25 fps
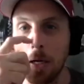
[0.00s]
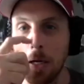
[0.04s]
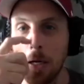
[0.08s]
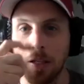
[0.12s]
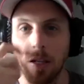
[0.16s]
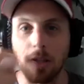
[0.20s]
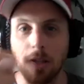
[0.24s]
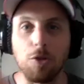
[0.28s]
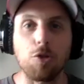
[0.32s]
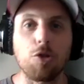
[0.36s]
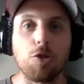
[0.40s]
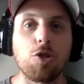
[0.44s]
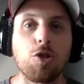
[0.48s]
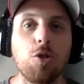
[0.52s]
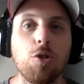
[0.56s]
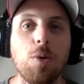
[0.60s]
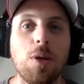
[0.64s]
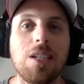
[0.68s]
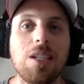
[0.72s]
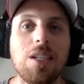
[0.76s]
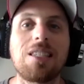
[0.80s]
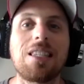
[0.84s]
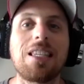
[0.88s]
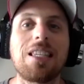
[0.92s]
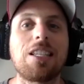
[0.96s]
Dr. Hsu
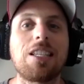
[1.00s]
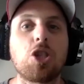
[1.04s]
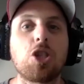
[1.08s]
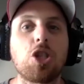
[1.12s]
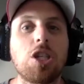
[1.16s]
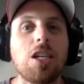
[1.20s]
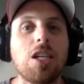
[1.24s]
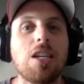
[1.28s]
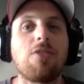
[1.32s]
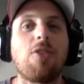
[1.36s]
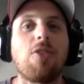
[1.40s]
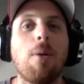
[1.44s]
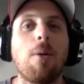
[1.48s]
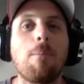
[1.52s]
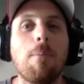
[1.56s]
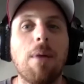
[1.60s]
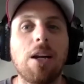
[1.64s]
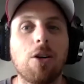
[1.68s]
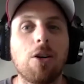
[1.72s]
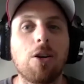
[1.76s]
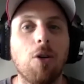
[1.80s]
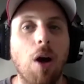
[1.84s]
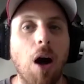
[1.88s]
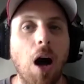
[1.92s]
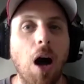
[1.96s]
is the Chief
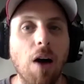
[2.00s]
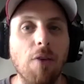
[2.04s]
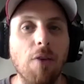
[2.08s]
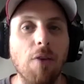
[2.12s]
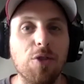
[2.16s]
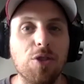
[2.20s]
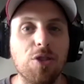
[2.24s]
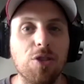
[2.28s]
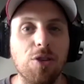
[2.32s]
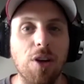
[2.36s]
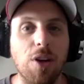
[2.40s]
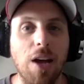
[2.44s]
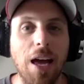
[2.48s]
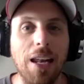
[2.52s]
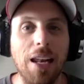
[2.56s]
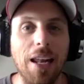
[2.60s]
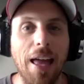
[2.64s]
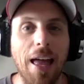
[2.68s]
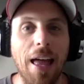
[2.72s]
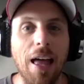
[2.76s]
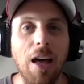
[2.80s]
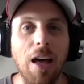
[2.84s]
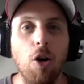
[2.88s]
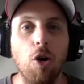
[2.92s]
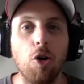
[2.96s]
Medical Officer at
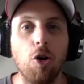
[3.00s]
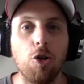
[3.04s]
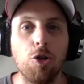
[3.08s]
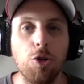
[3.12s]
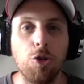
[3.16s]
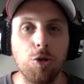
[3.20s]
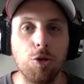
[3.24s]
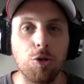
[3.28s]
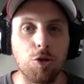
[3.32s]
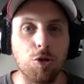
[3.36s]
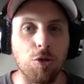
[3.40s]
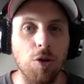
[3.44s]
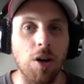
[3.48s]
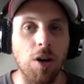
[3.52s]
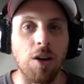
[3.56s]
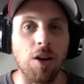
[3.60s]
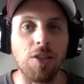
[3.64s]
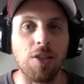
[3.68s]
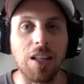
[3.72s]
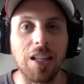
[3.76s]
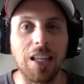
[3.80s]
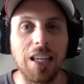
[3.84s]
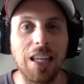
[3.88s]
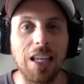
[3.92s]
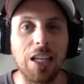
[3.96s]
L-Nutra,
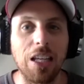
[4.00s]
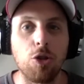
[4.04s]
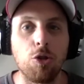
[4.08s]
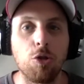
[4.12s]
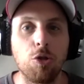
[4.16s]
the leading